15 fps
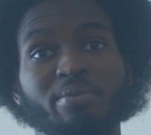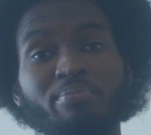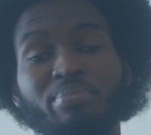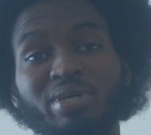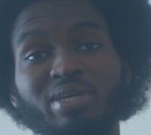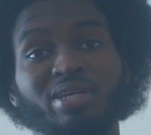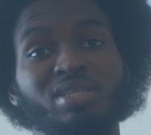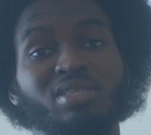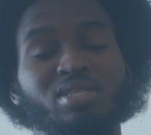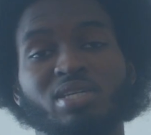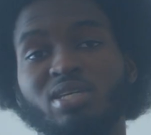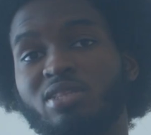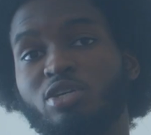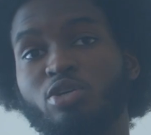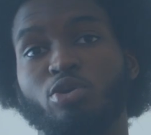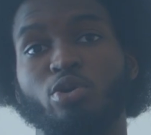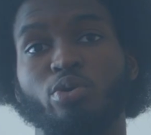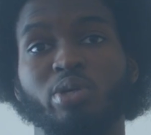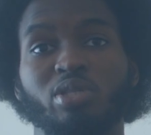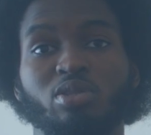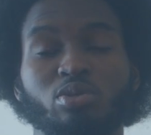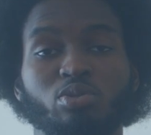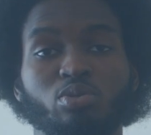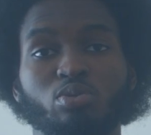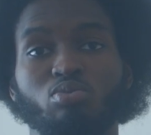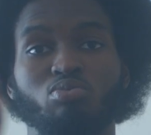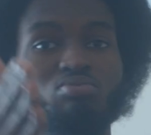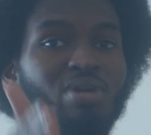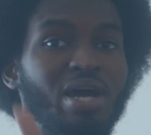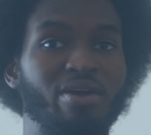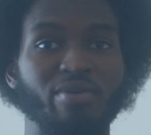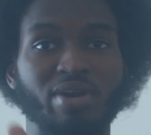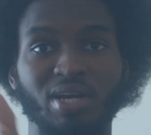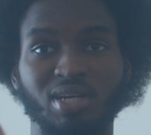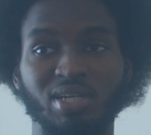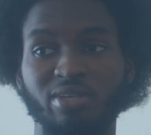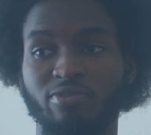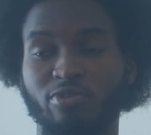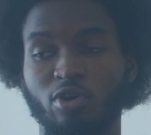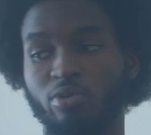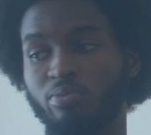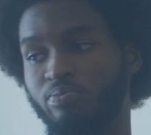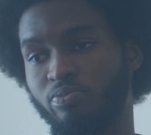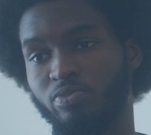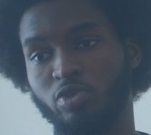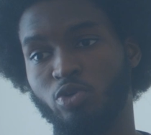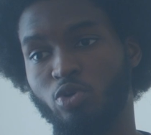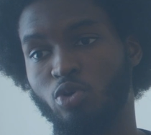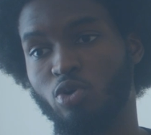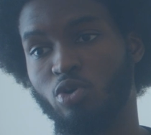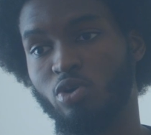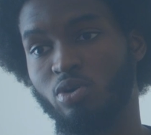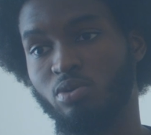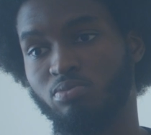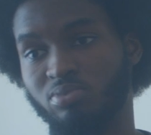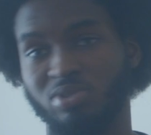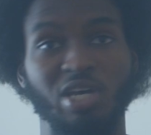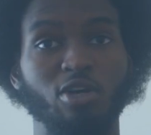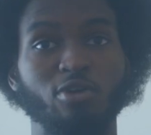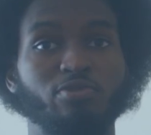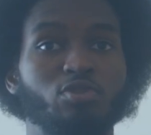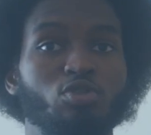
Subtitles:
be it either you're going through directly from yourself